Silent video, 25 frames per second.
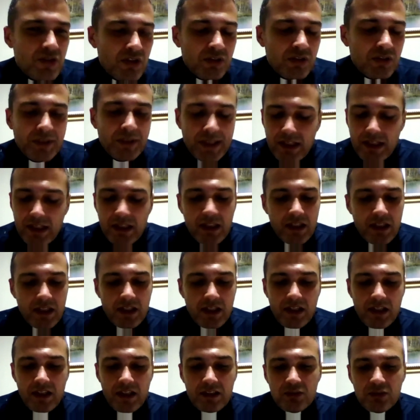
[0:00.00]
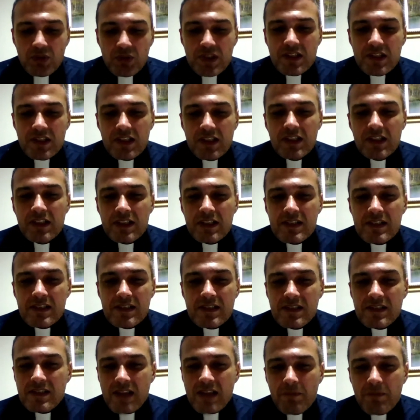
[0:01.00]
So it was really
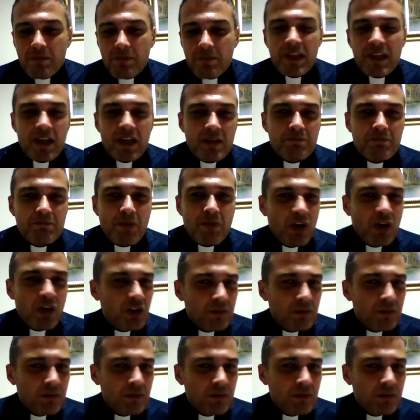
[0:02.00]
something.